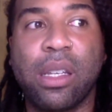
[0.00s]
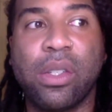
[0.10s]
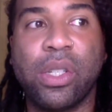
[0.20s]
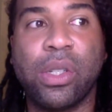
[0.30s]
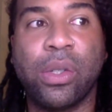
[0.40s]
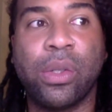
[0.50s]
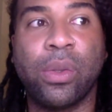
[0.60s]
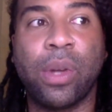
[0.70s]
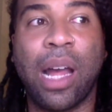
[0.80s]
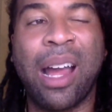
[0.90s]

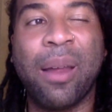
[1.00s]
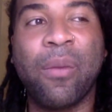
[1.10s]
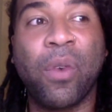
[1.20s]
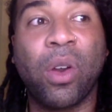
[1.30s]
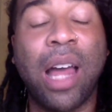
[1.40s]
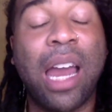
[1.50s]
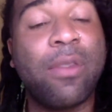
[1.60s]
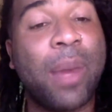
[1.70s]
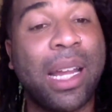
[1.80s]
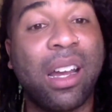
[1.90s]
for a lot of
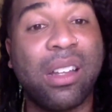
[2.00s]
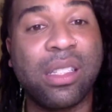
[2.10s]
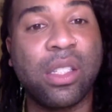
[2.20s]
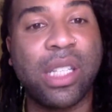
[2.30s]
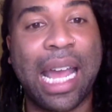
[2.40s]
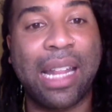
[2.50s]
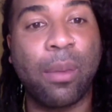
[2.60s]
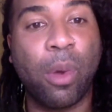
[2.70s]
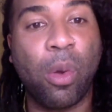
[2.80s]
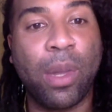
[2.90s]
my cousins at the
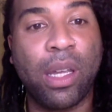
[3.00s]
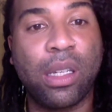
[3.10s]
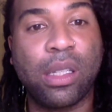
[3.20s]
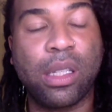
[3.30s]
moment,